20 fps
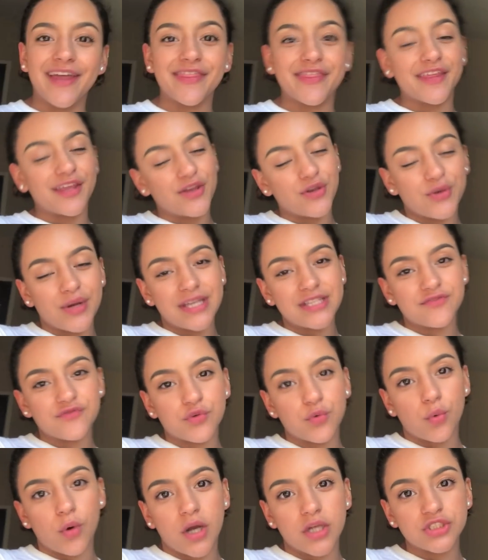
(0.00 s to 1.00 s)
I Thank you guys
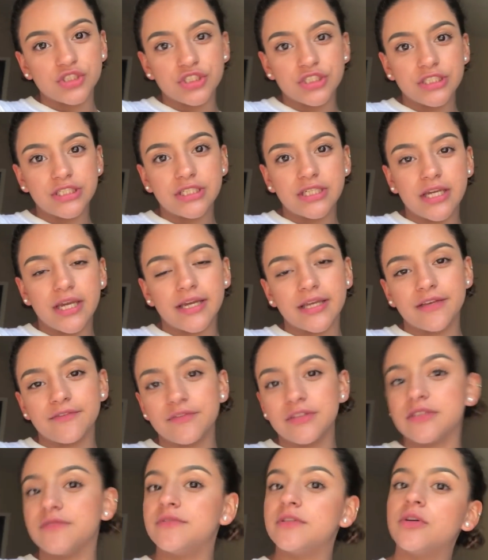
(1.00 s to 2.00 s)
for watching. Give
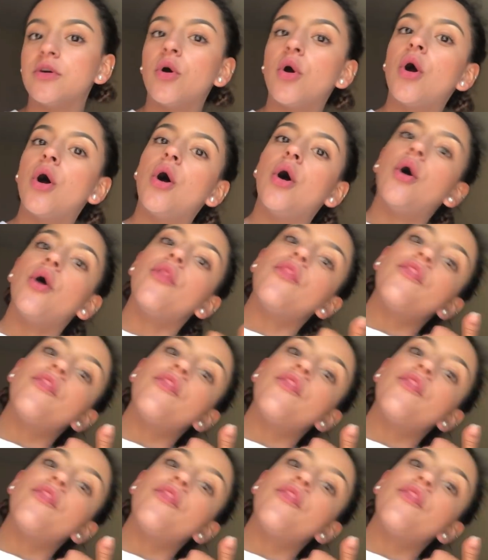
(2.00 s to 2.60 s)
this video a